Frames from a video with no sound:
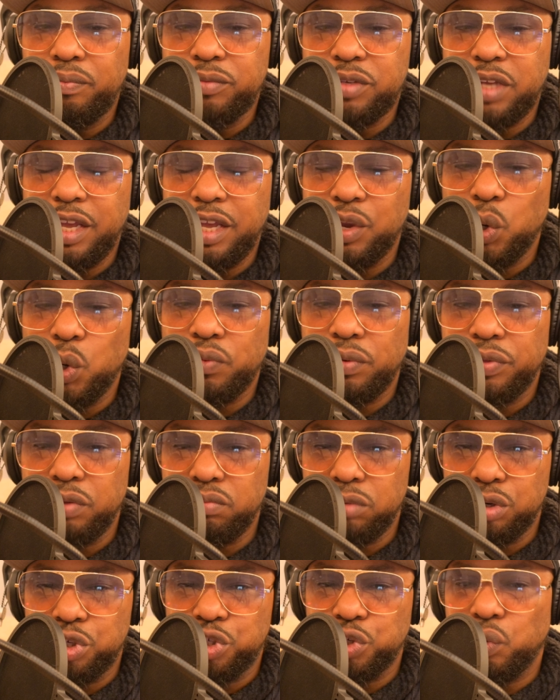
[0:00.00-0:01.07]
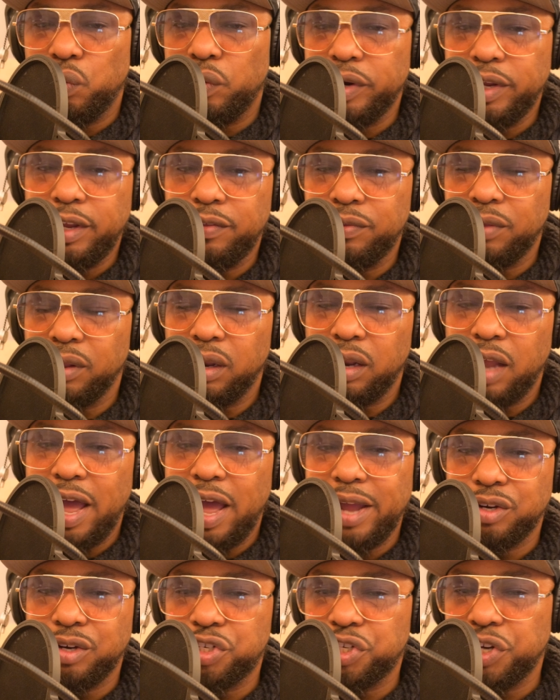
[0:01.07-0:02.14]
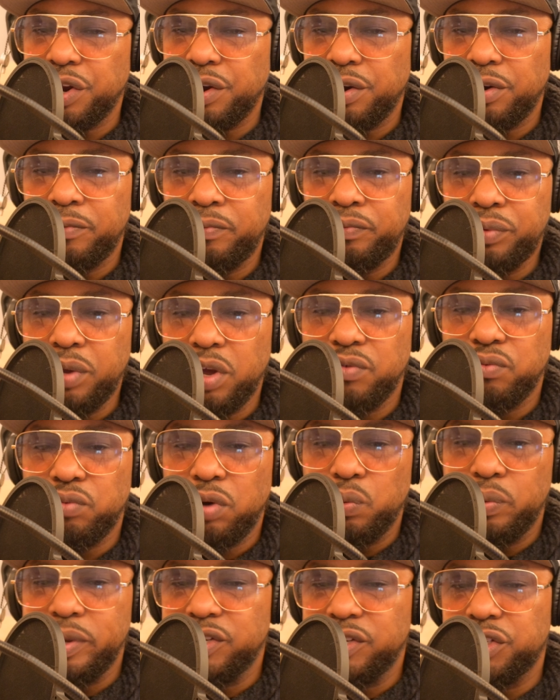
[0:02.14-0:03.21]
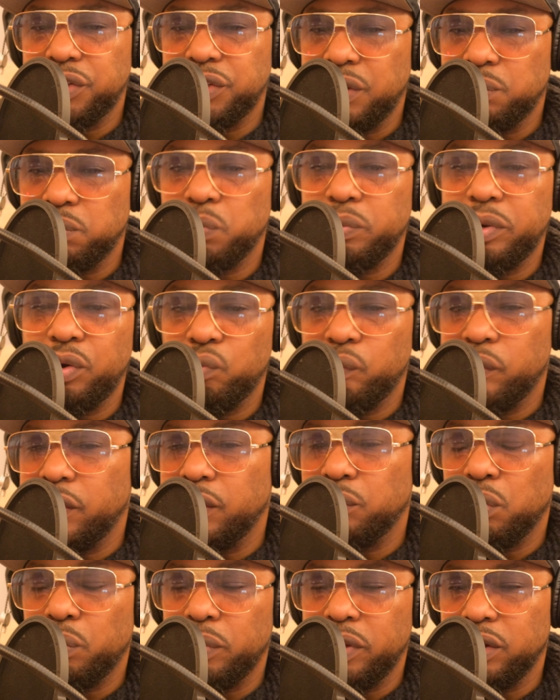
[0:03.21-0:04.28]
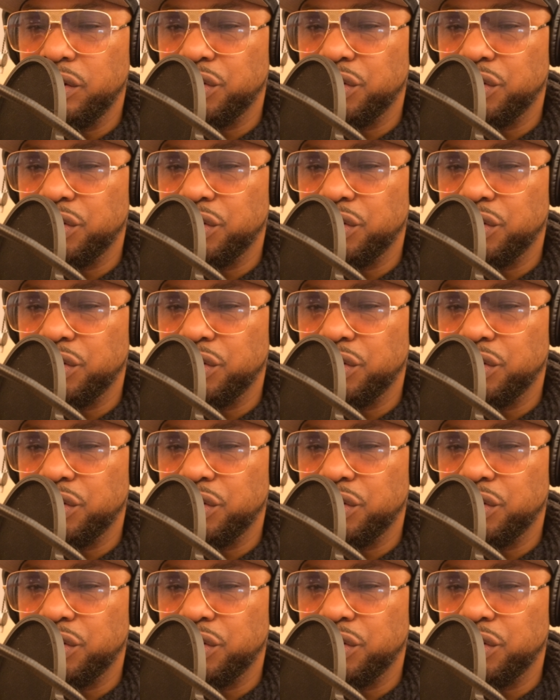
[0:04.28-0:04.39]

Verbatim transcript: taking over the majority, the lion's share of what we see, what we read, what we